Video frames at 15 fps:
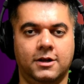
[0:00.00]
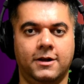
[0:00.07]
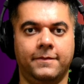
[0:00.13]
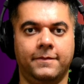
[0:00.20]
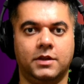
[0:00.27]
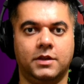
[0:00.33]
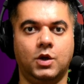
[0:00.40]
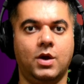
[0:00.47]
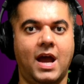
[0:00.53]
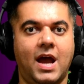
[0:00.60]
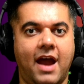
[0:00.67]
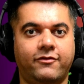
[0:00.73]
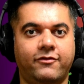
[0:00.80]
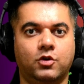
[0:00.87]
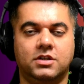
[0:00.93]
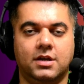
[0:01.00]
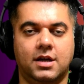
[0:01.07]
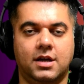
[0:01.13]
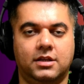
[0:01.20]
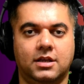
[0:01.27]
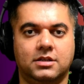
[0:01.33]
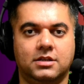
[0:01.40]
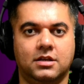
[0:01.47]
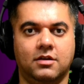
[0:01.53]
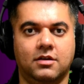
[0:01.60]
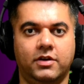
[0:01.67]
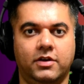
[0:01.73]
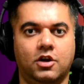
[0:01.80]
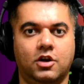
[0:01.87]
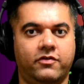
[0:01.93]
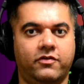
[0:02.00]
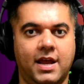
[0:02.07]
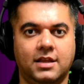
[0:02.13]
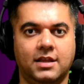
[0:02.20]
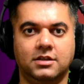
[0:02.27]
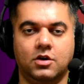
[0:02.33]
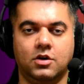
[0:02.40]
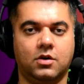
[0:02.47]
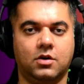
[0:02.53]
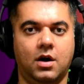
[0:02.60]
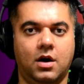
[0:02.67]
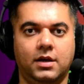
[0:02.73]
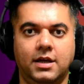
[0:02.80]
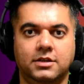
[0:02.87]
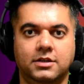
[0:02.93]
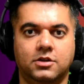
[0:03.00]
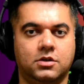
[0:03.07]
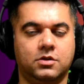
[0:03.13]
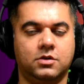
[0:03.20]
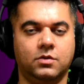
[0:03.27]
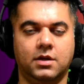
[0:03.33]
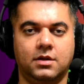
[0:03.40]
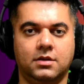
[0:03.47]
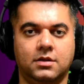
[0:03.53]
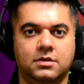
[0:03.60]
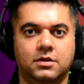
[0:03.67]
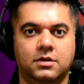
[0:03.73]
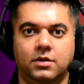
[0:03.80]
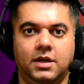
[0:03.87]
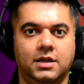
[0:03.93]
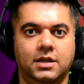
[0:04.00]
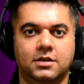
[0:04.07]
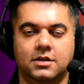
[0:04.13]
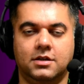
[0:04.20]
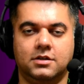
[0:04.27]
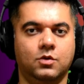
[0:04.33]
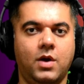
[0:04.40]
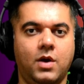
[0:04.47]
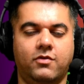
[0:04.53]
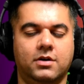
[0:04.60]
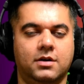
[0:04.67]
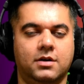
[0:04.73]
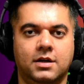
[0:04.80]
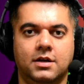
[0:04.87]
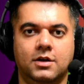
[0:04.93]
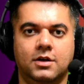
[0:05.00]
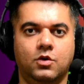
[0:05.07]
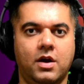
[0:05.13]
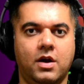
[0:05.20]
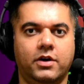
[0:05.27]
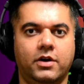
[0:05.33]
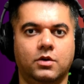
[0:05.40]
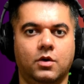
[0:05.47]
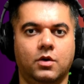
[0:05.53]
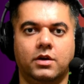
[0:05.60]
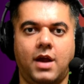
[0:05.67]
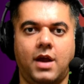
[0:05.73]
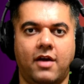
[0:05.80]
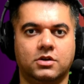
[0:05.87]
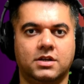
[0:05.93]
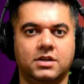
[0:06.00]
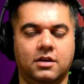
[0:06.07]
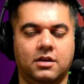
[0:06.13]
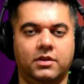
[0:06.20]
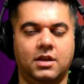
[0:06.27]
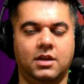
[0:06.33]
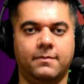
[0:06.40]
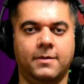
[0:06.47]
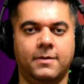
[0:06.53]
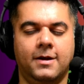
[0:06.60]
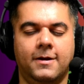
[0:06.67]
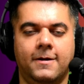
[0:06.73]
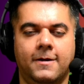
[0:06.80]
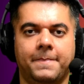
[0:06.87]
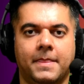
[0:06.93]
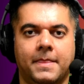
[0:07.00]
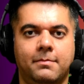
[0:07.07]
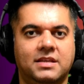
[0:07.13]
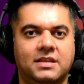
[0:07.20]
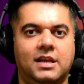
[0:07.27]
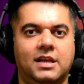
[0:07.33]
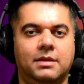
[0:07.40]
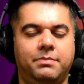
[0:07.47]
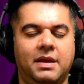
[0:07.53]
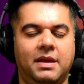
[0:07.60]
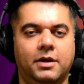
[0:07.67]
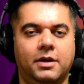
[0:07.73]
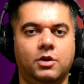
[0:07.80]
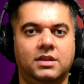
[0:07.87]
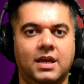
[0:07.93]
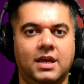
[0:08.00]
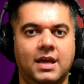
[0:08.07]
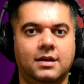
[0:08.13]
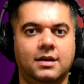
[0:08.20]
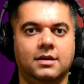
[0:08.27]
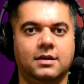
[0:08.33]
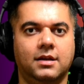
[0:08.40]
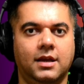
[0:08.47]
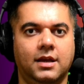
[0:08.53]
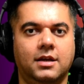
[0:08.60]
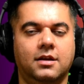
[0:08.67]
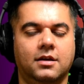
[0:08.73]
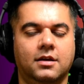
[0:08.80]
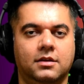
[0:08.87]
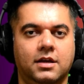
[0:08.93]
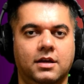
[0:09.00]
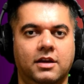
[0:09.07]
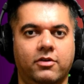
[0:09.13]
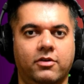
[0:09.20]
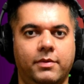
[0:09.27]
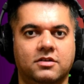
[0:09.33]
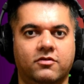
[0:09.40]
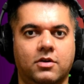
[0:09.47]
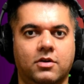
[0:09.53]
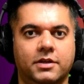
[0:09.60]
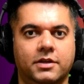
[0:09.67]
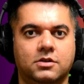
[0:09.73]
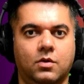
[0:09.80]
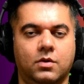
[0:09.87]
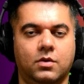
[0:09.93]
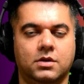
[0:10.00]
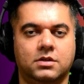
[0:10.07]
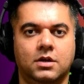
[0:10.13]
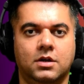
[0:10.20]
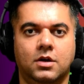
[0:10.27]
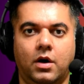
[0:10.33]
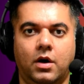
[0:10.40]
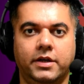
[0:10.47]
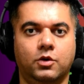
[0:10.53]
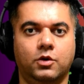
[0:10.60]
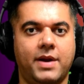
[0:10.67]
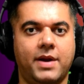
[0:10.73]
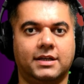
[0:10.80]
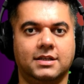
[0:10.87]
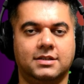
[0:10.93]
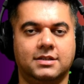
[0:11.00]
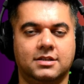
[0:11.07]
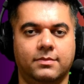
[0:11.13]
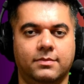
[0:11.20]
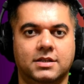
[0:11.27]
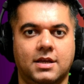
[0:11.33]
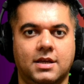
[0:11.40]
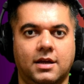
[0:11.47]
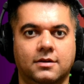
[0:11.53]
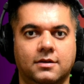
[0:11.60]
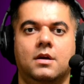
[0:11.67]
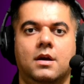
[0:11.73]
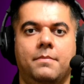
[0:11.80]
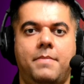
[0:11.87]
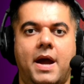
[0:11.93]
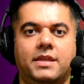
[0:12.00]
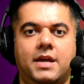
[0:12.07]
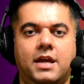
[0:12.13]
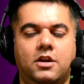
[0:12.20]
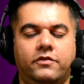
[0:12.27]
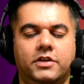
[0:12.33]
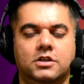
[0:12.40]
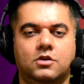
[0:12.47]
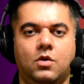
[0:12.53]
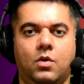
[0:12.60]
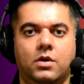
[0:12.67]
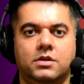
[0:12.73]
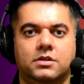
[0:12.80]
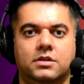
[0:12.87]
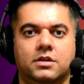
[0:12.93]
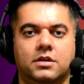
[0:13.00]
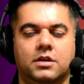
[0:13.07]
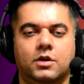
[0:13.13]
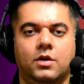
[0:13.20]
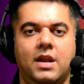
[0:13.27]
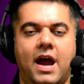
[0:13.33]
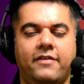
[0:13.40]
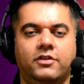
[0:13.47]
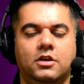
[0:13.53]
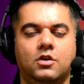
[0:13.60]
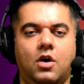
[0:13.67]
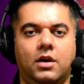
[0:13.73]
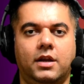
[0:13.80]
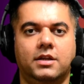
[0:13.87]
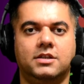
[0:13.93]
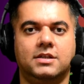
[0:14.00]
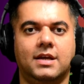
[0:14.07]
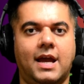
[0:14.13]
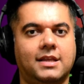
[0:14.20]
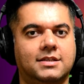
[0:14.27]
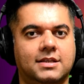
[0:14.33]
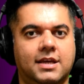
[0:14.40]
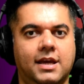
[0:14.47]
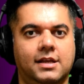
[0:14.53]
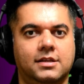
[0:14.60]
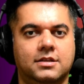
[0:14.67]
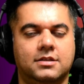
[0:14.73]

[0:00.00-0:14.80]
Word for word: then you have to share this with your friends, your colleagues, your students, your teachers, whoever, whoever you know, you have to share it with them. Basically, the people you think need the information from this course or need to practice system design. By the end of this course, you'll have the knowledge and skills